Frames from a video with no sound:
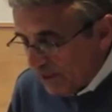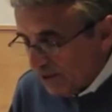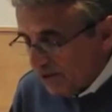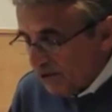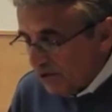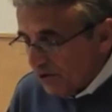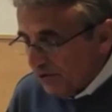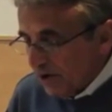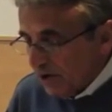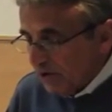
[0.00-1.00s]
billion
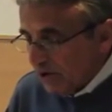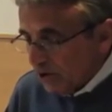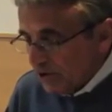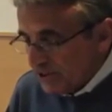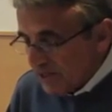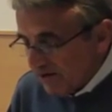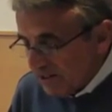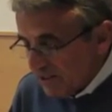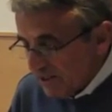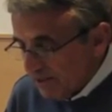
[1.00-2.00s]

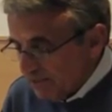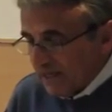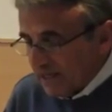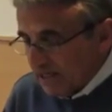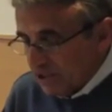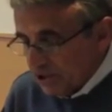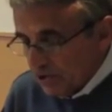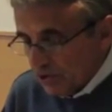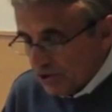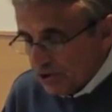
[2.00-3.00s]
austerity package
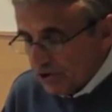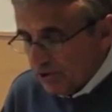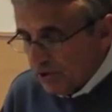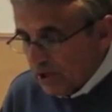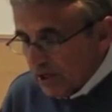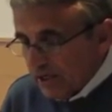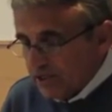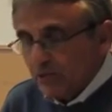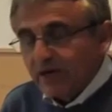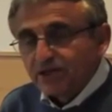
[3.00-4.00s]
in order to
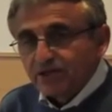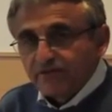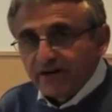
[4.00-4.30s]
assuage the